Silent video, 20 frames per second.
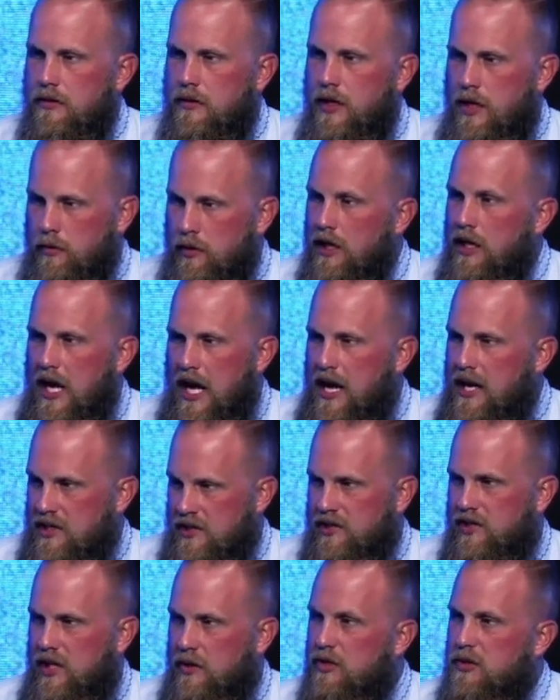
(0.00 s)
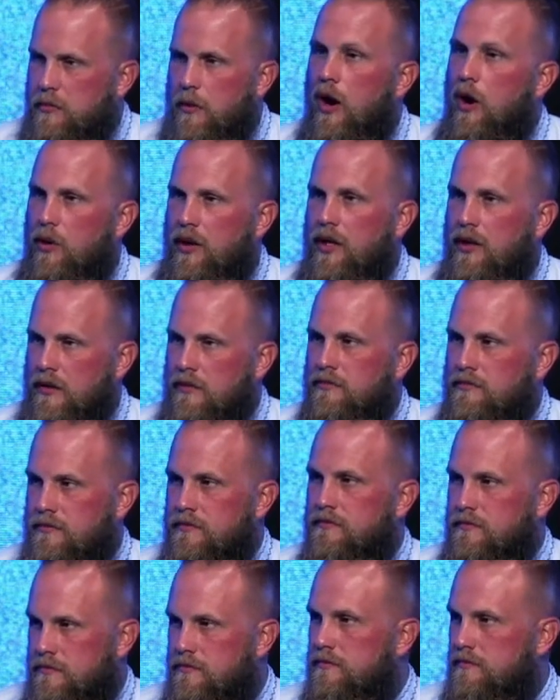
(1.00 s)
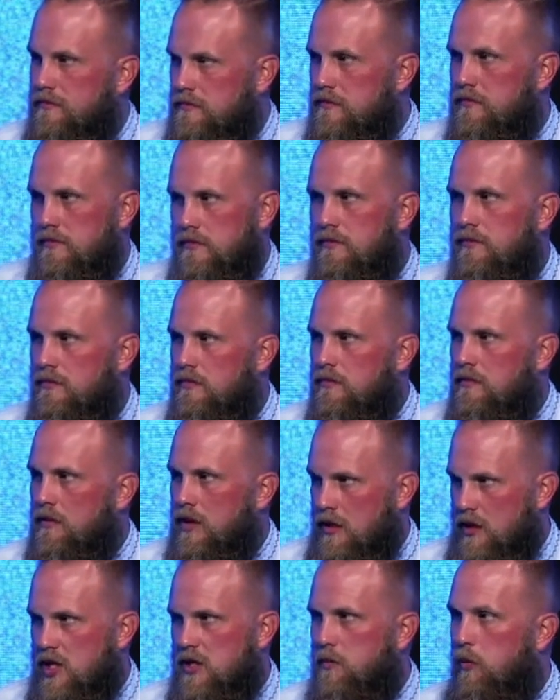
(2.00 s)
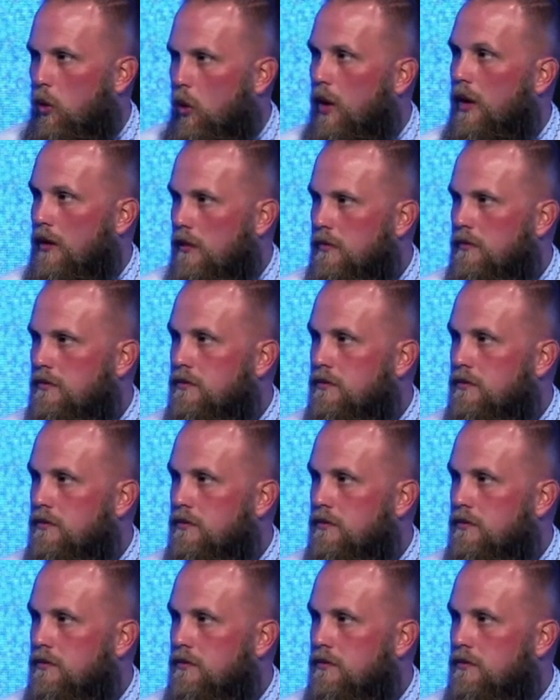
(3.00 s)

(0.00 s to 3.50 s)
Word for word: He realized he was broken at this point.